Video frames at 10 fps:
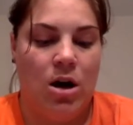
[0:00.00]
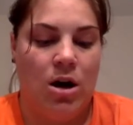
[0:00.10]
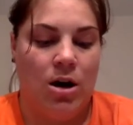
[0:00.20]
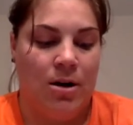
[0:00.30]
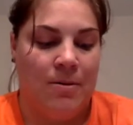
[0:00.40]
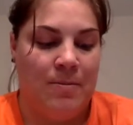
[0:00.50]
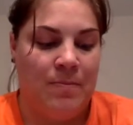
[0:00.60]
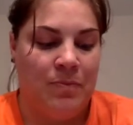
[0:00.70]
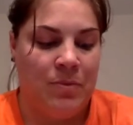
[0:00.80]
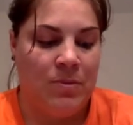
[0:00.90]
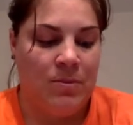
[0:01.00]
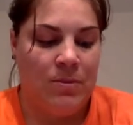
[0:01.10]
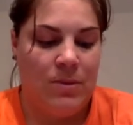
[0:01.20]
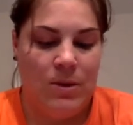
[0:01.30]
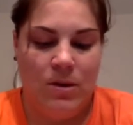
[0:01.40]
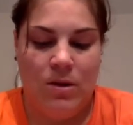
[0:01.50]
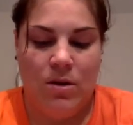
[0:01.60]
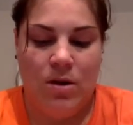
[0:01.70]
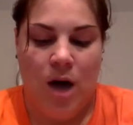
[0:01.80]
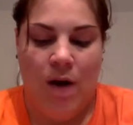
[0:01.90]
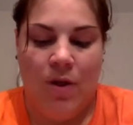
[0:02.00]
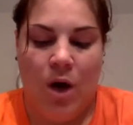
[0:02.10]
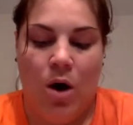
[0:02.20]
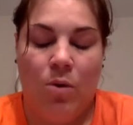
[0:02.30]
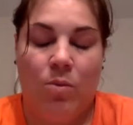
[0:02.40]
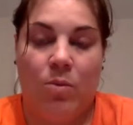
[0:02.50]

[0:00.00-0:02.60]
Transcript: Um, I thought